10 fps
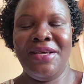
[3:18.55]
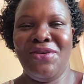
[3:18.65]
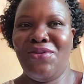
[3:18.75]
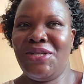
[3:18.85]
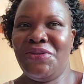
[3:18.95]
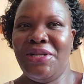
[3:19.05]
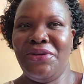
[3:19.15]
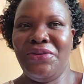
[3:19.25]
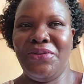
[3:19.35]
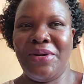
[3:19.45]
What will
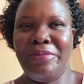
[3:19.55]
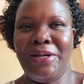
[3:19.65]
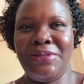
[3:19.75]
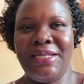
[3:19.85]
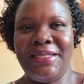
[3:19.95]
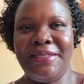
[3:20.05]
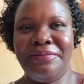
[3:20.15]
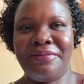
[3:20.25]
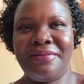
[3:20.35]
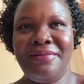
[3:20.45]
you do about it?
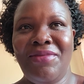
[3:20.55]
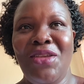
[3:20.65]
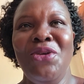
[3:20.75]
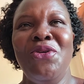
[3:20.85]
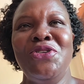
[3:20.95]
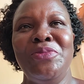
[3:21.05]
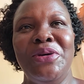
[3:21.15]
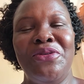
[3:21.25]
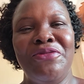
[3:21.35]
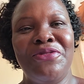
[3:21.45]
You're going to be
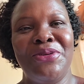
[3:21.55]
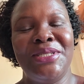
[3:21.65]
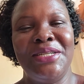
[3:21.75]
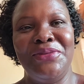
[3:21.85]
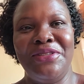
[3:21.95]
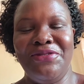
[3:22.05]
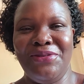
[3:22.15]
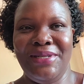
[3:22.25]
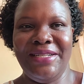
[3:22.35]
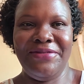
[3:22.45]
confronted with
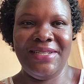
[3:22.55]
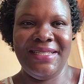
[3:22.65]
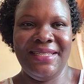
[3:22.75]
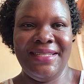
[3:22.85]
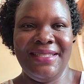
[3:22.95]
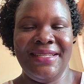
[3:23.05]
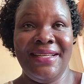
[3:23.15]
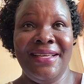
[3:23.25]
food differences.